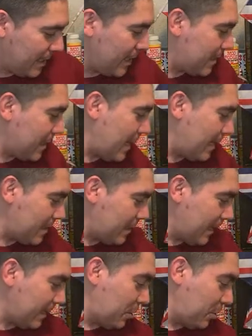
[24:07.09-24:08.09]
these guys
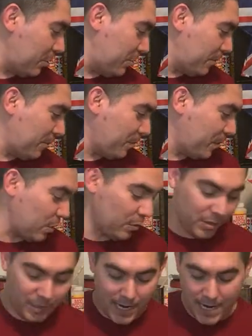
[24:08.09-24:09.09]
like to
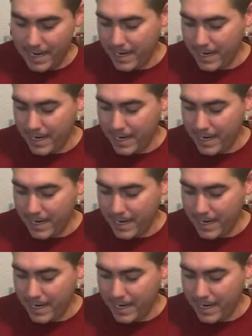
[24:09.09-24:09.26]
stay.